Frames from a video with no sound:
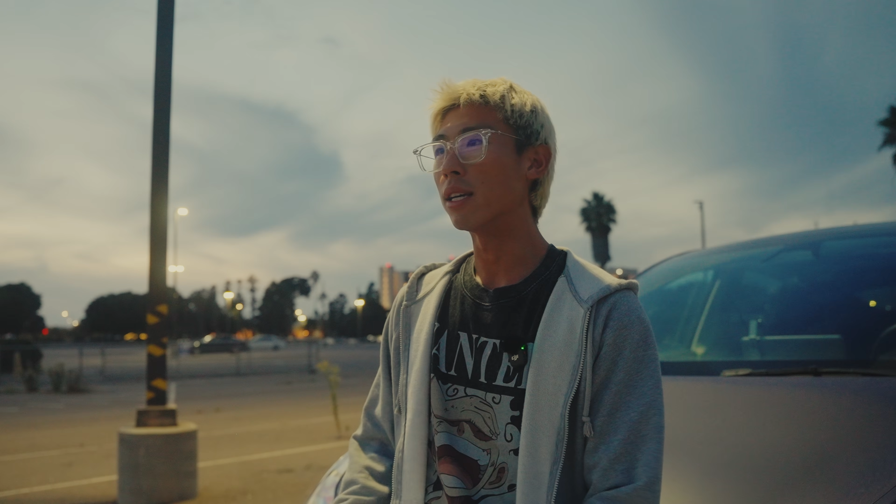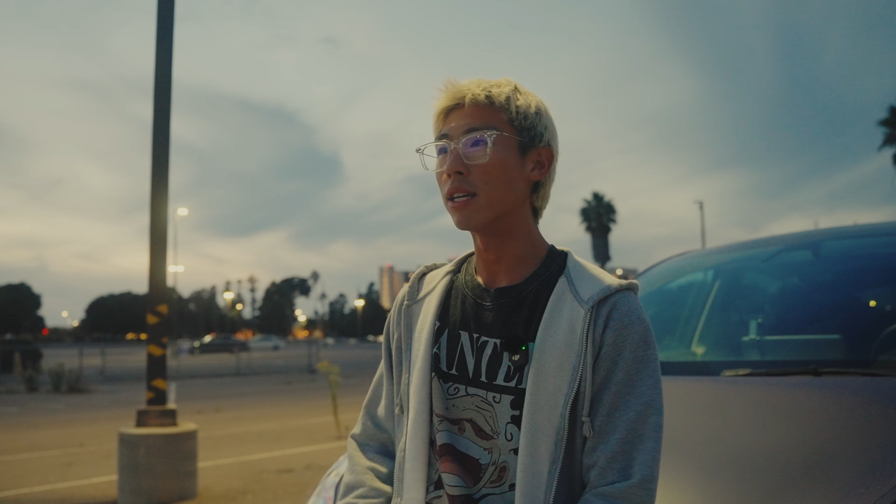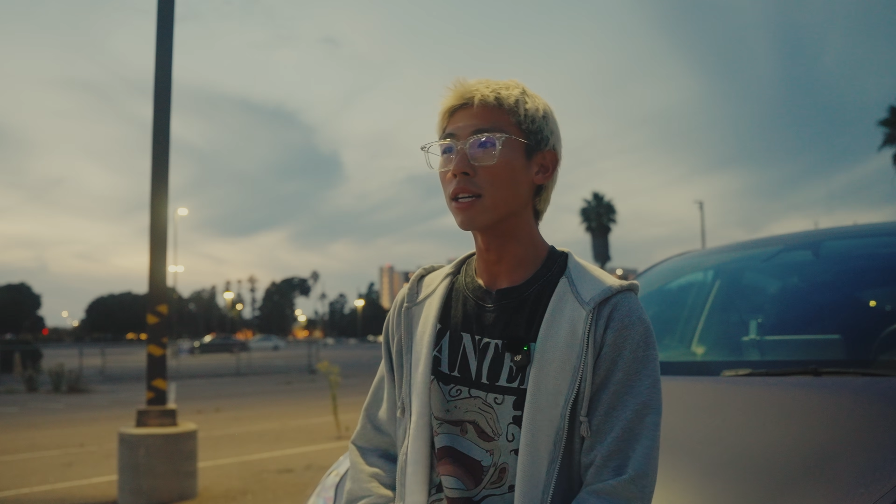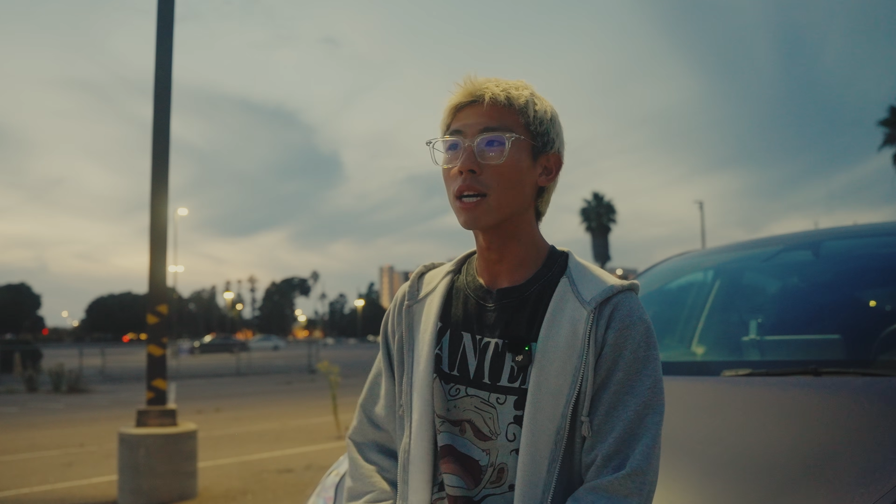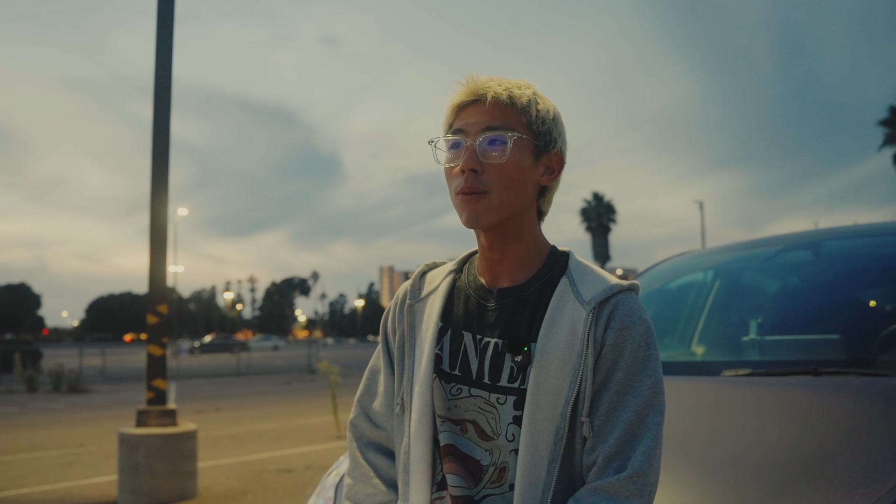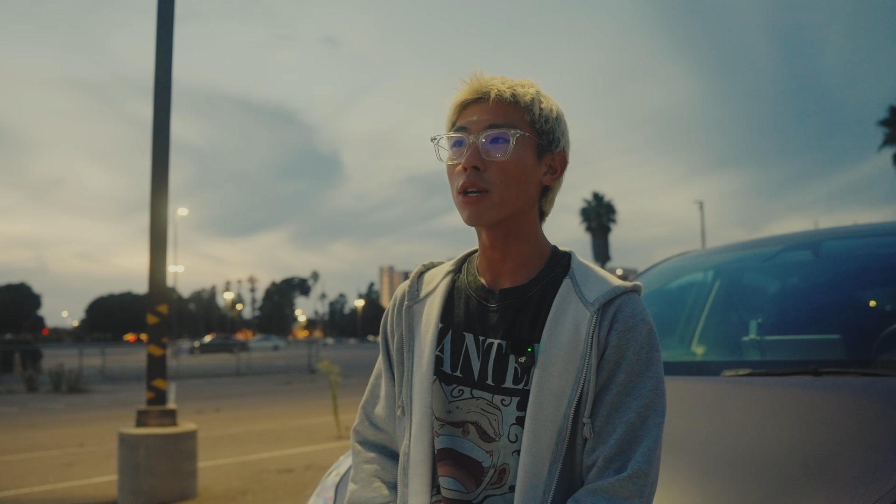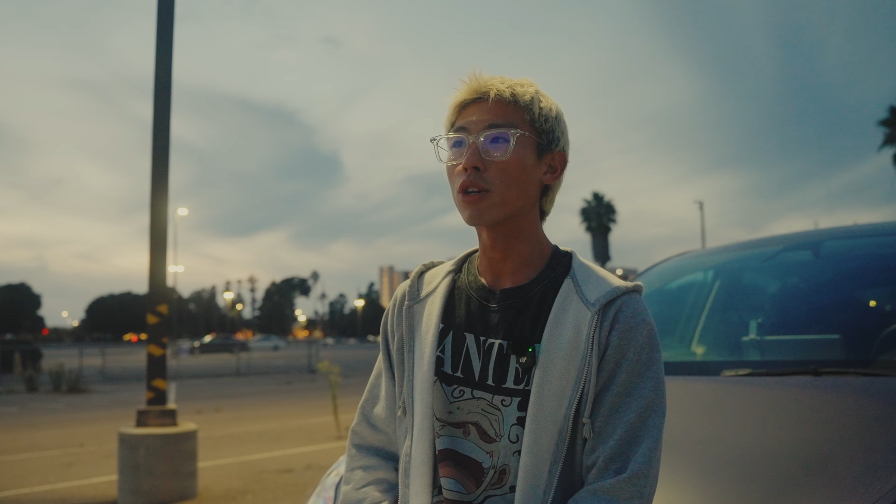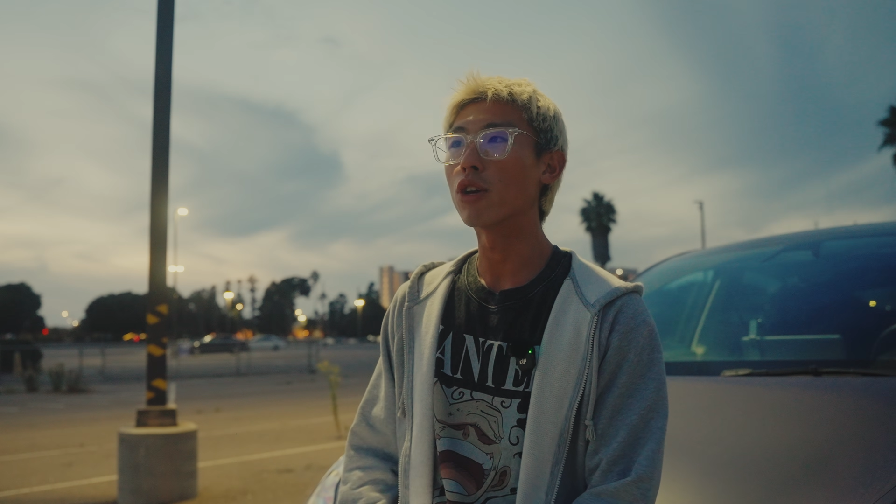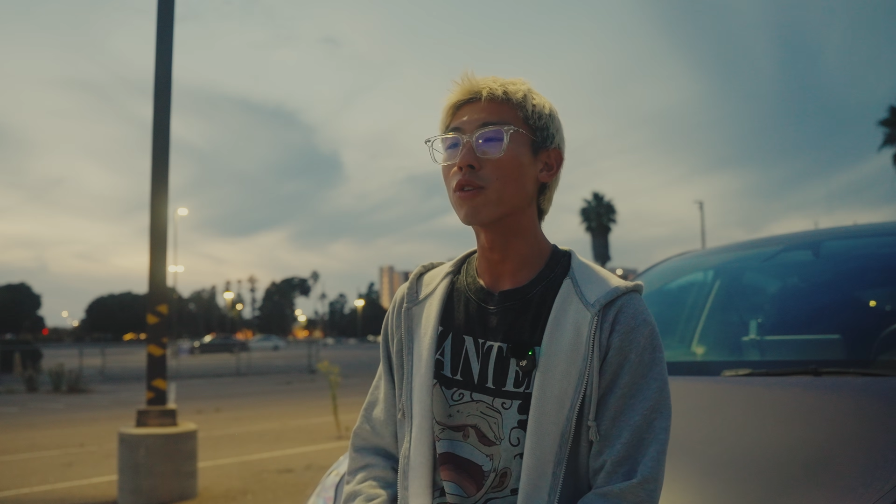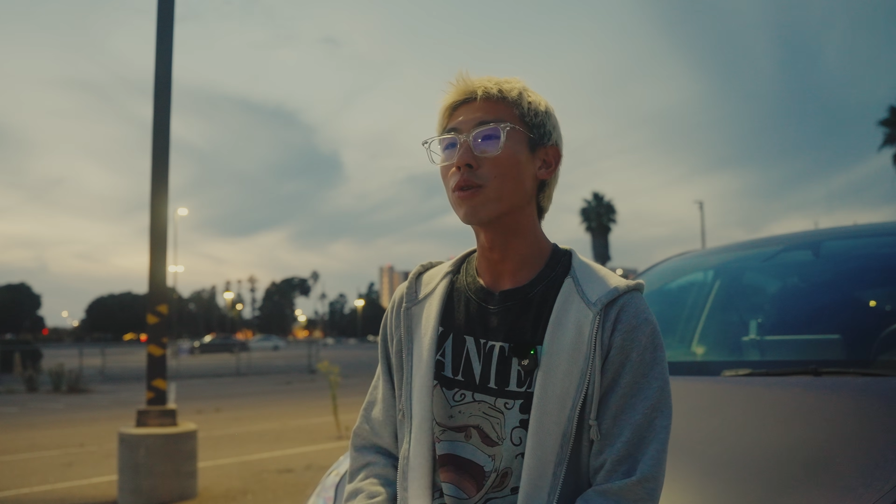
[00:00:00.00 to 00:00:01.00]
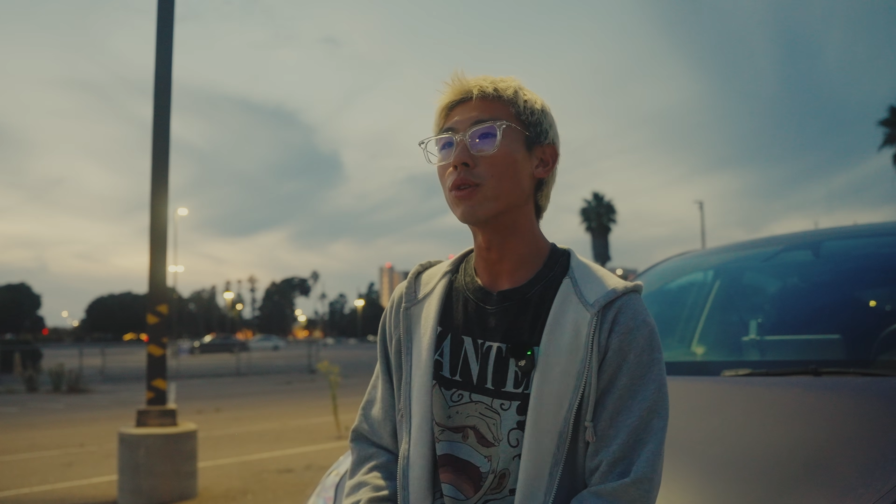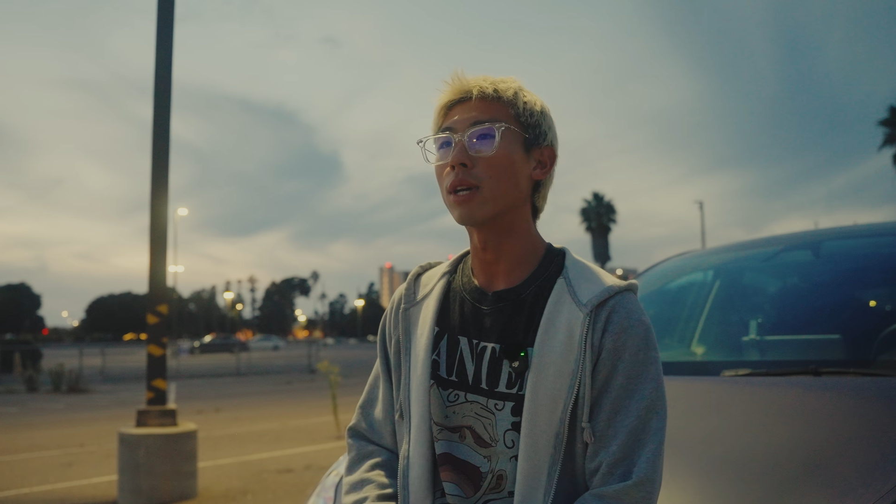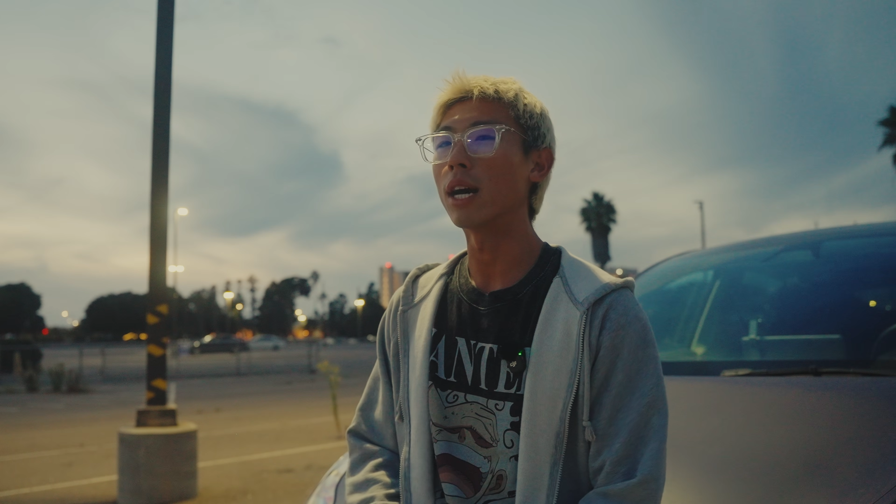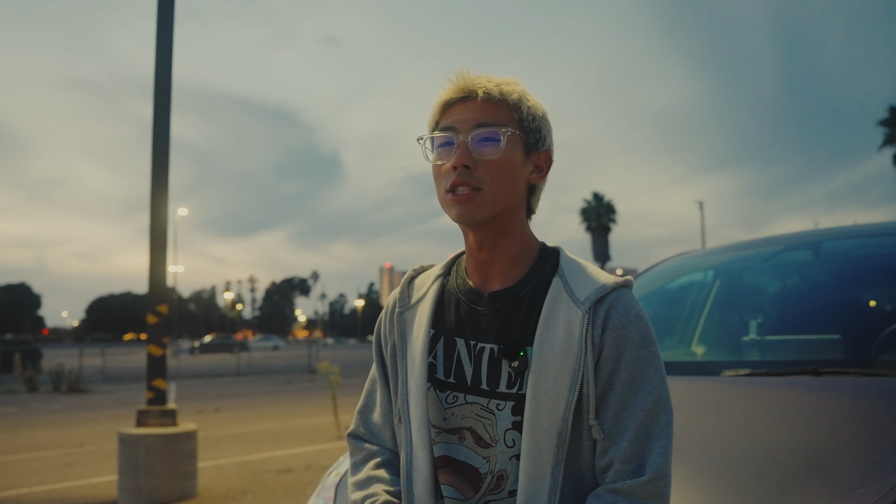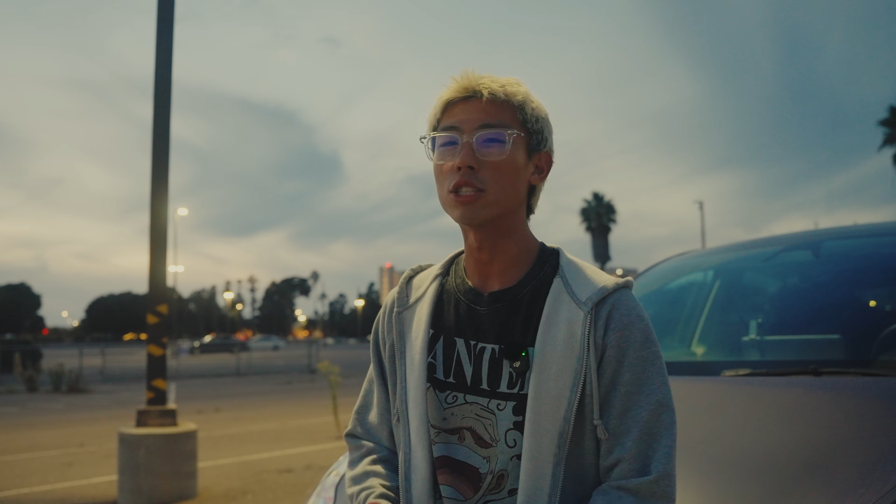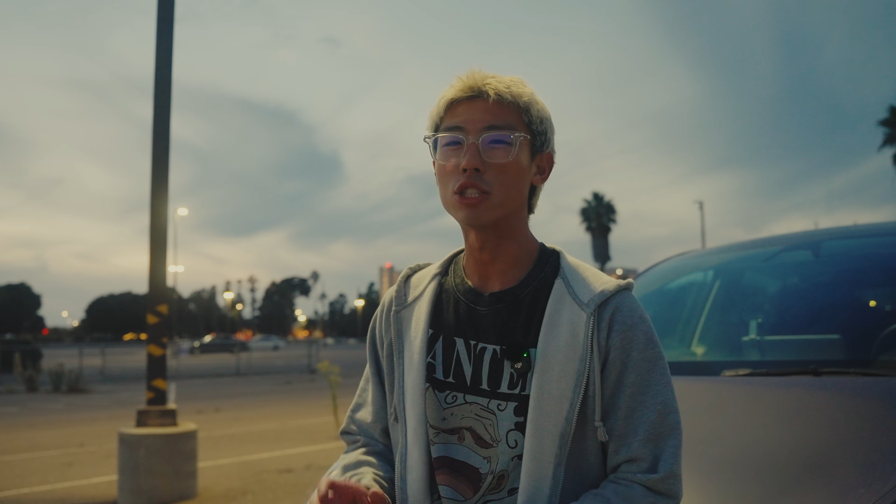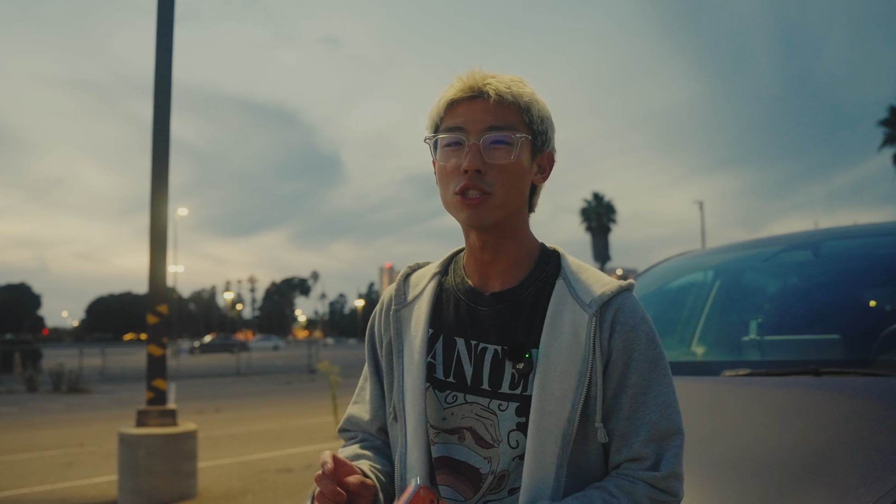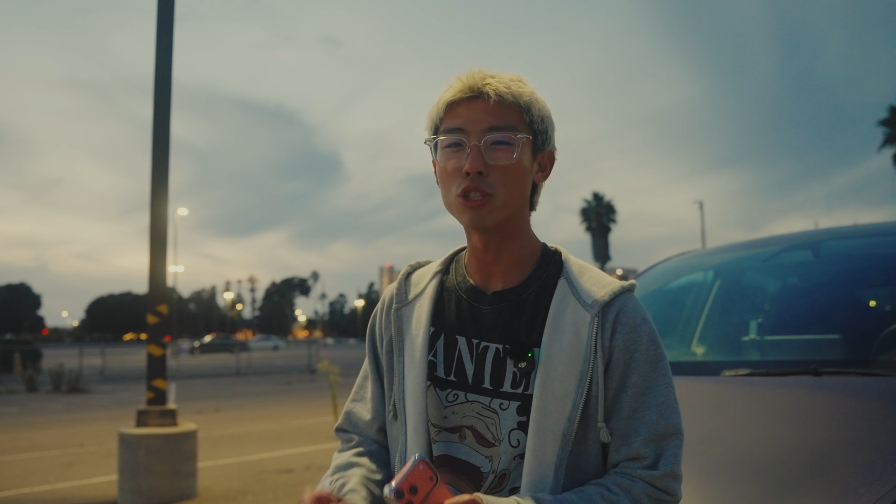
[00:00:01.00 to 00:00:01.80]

Here, I want to go over with you guys just